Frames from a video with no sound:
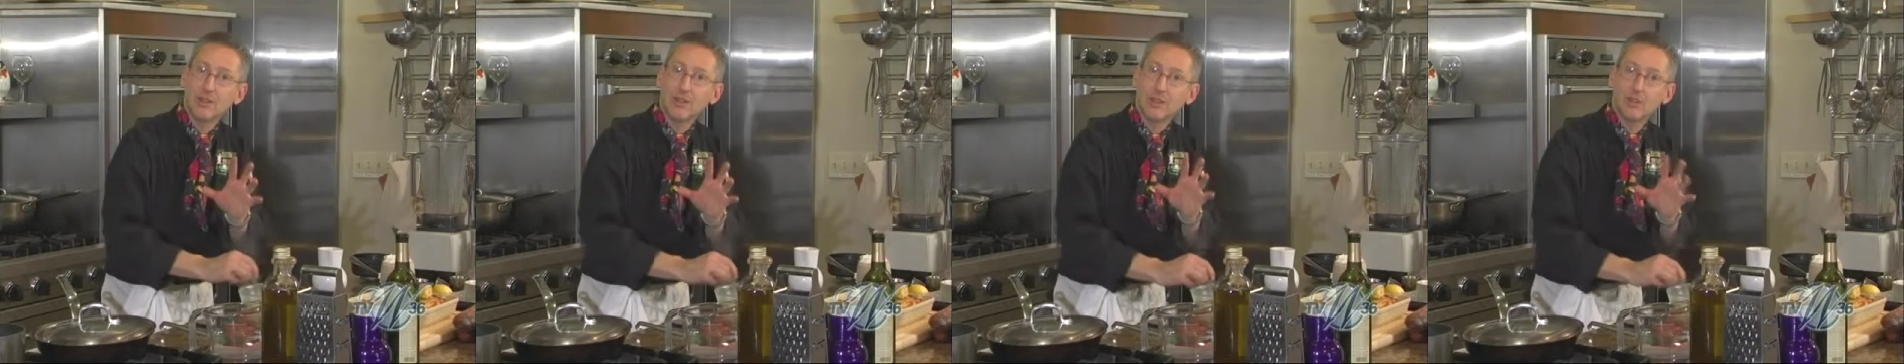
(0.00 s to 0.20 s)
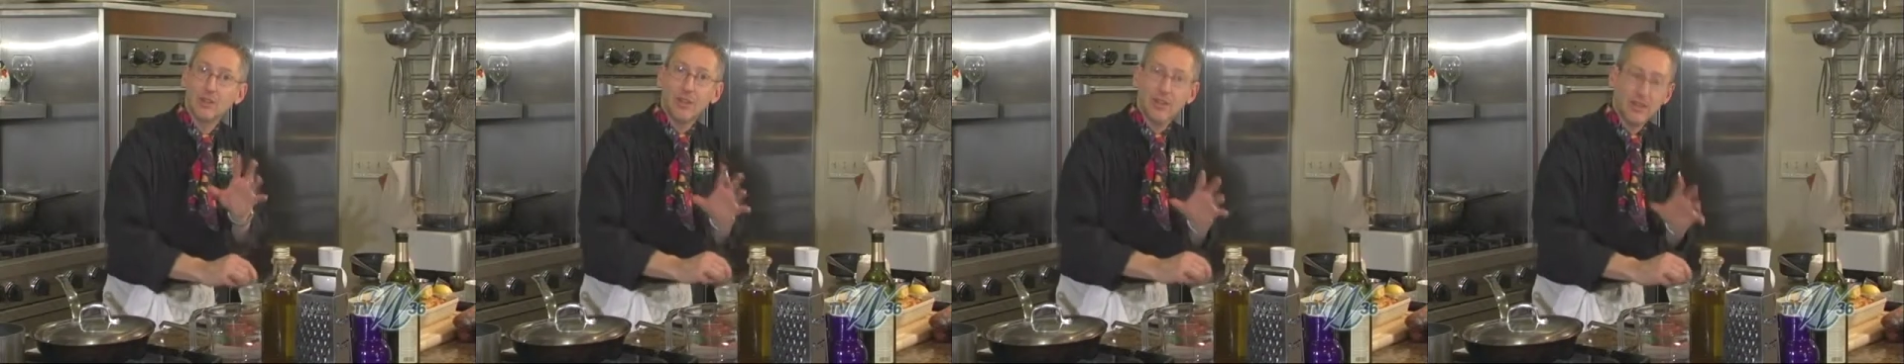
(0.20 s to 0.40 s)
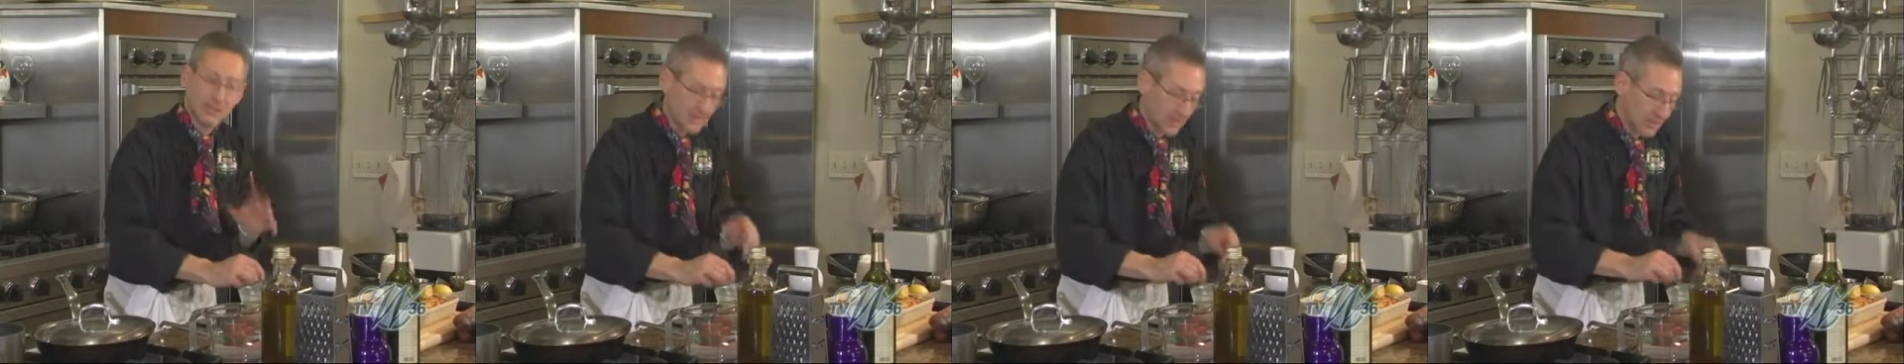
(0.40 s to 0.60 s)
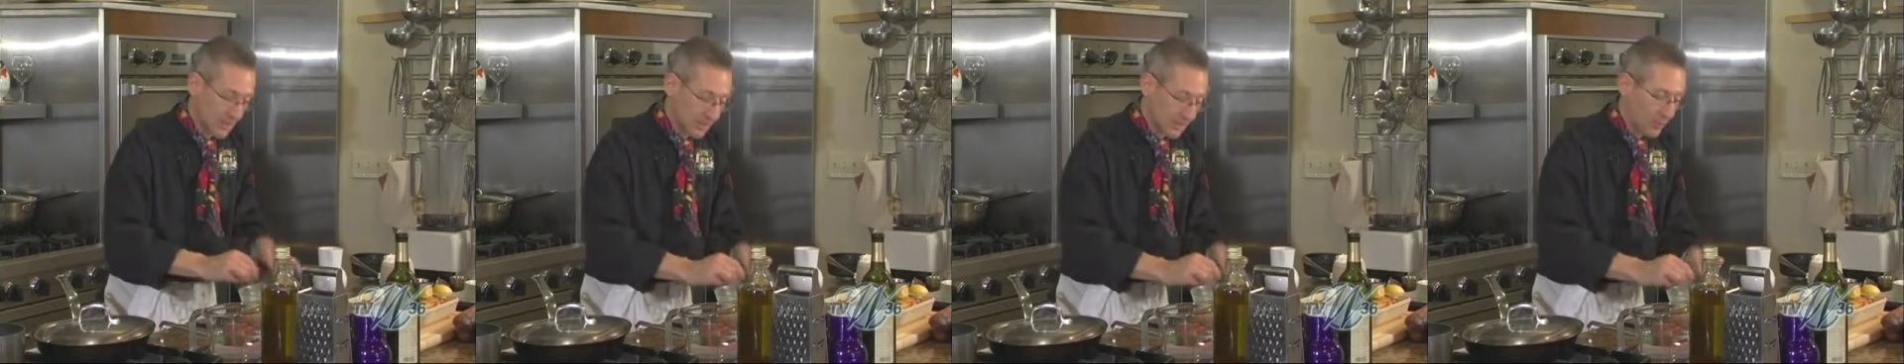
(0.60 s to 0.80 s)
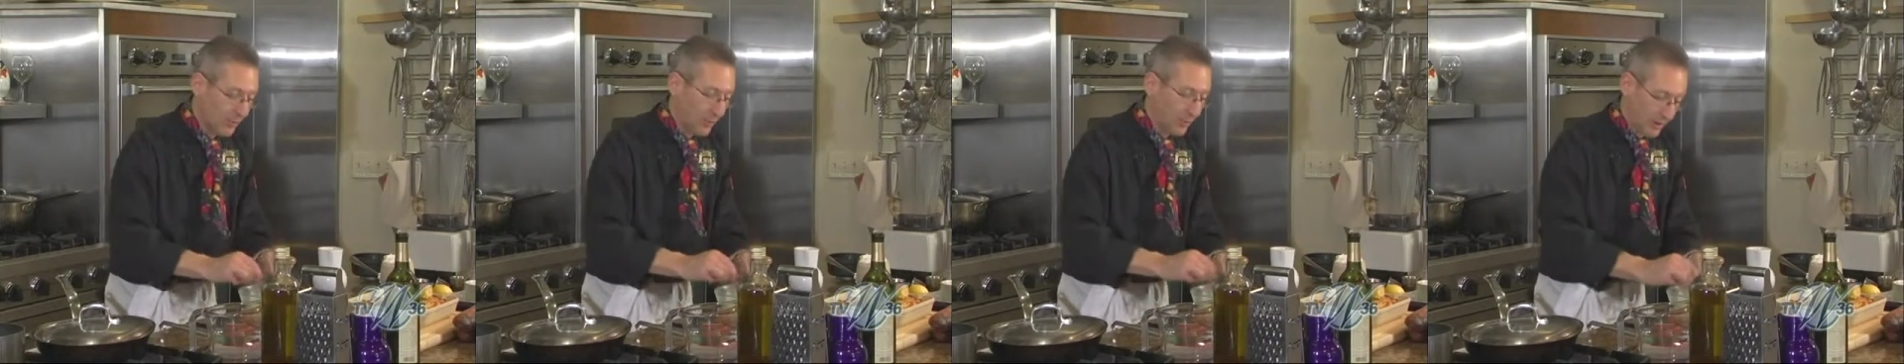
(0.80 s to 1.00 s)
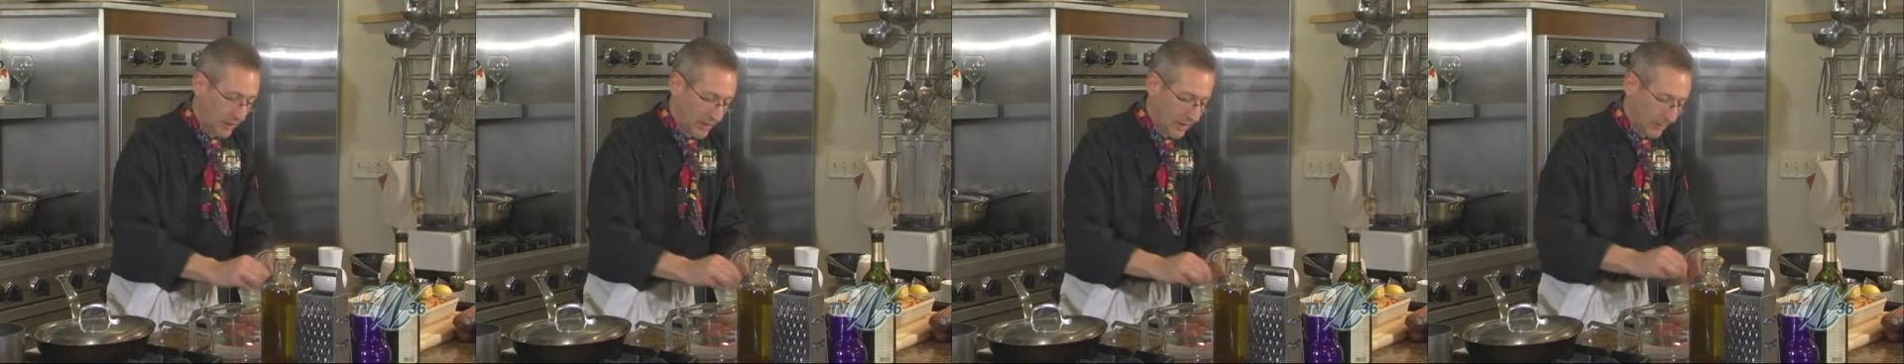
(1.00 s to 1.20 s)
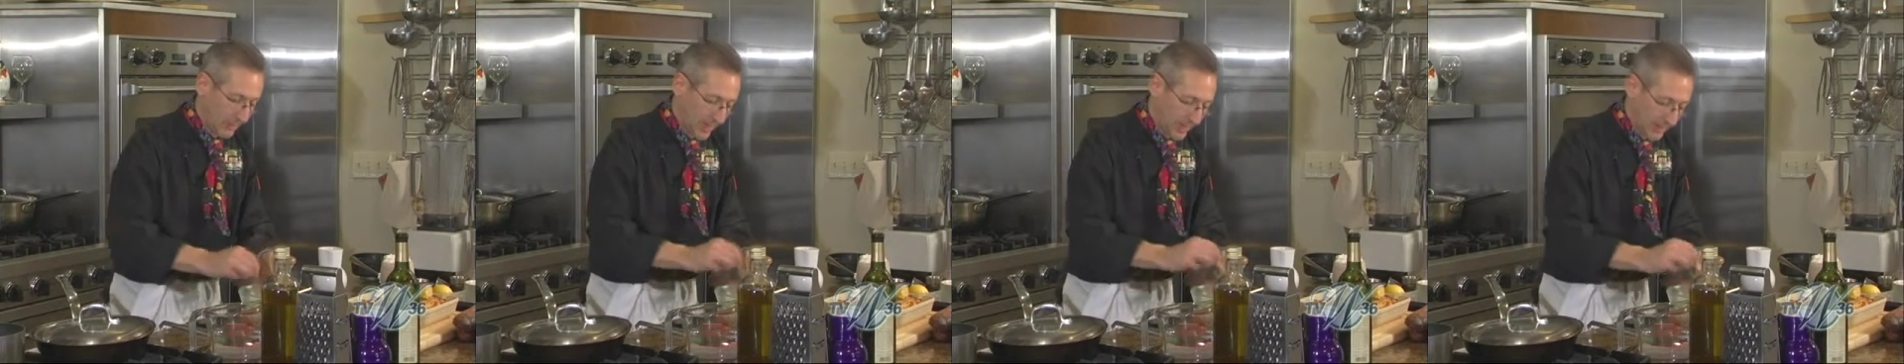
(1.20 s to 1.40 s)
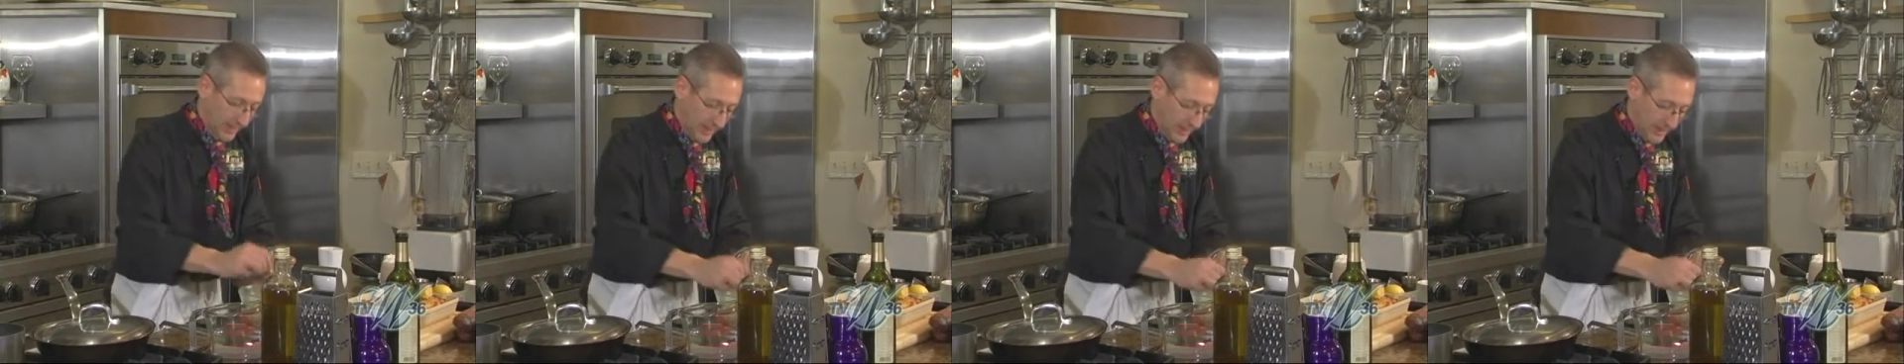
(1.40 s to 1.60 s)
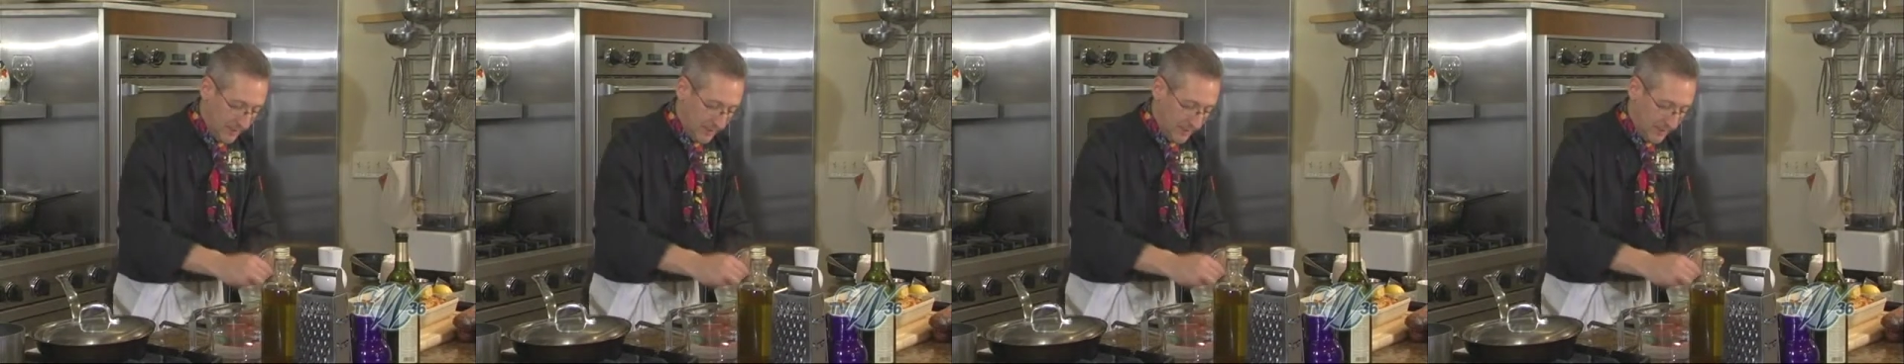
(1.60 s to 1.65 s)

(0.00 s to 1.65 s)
degrees to worry about